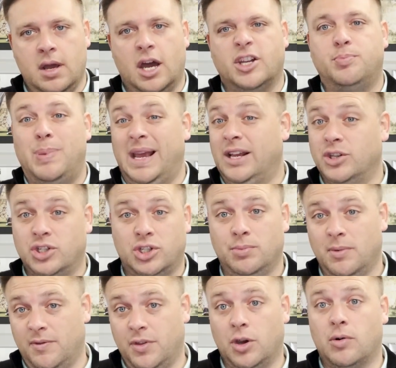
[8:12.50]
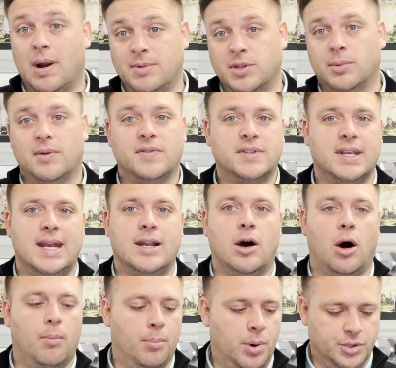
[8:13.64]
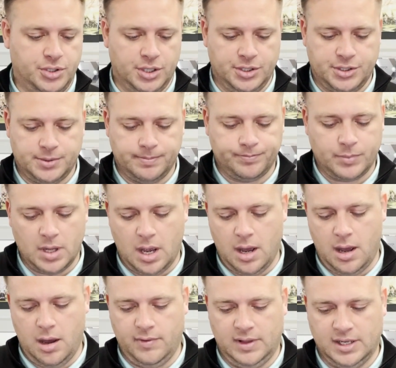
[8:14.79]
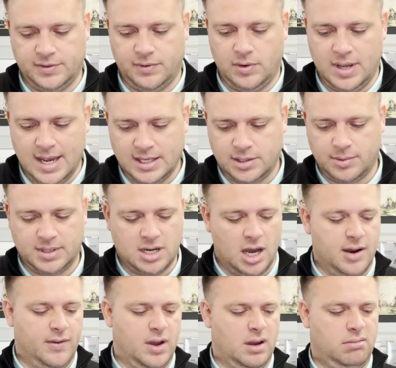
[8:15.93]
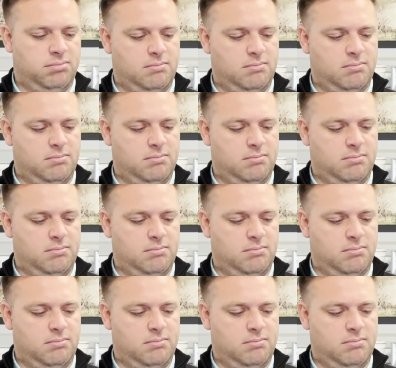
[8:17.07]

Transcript: as big as some of the grips that we've seen on putters uh, over the last few years. So it's kind of a